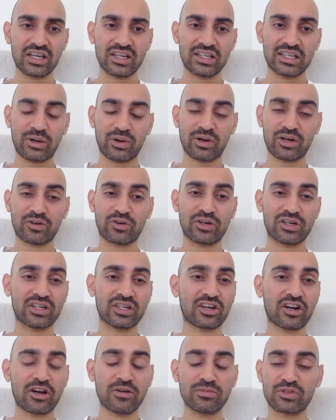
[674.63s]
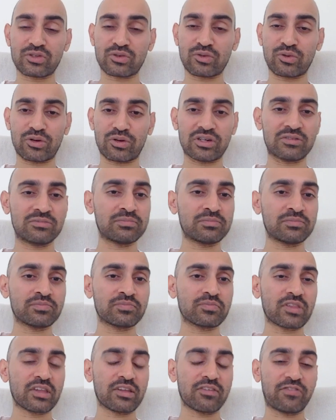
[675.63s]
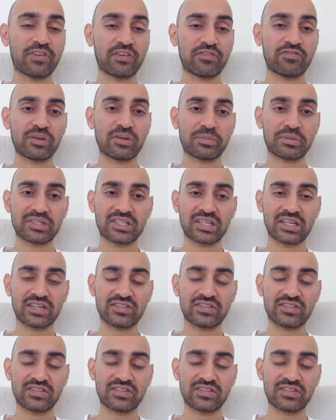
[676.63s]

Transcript: Now, according to ComScore, 50%